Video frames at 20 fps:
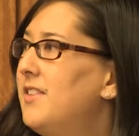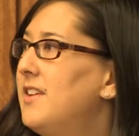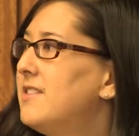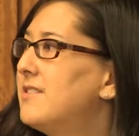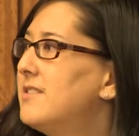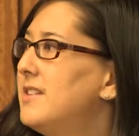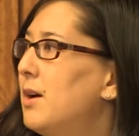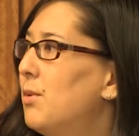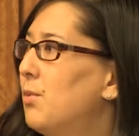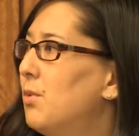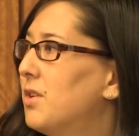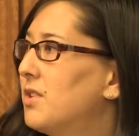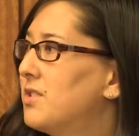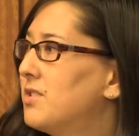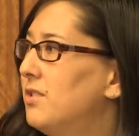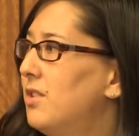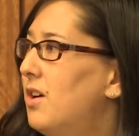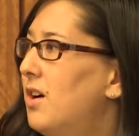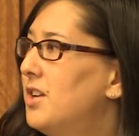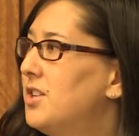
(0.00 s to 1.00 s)
these
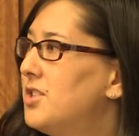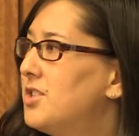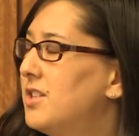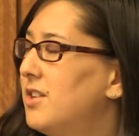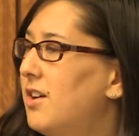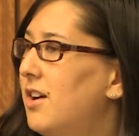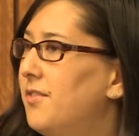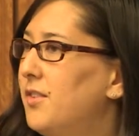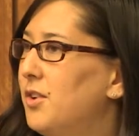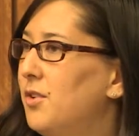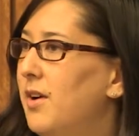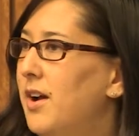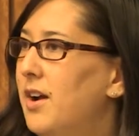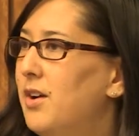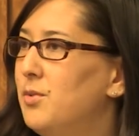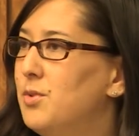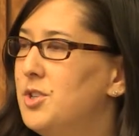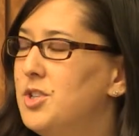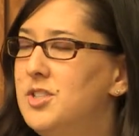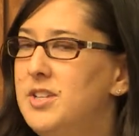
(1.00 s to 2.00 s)
networks launched and off the
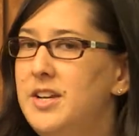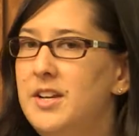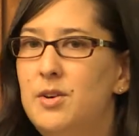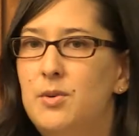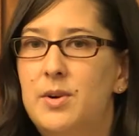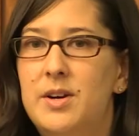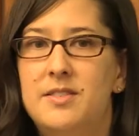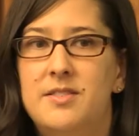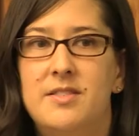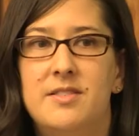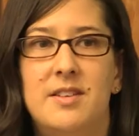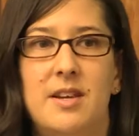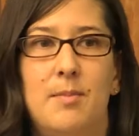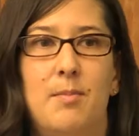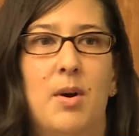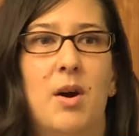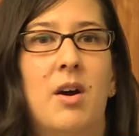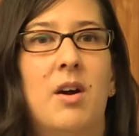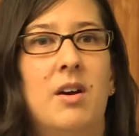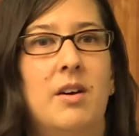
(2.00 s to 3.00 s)
ground, which Dataquest is a
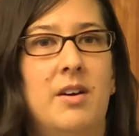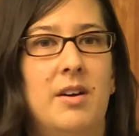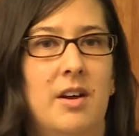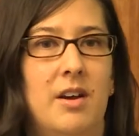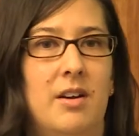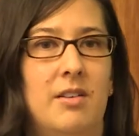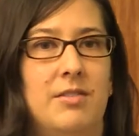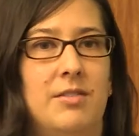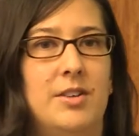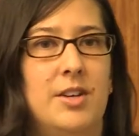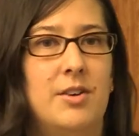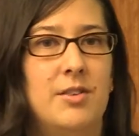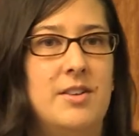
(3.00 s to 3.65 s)
part of.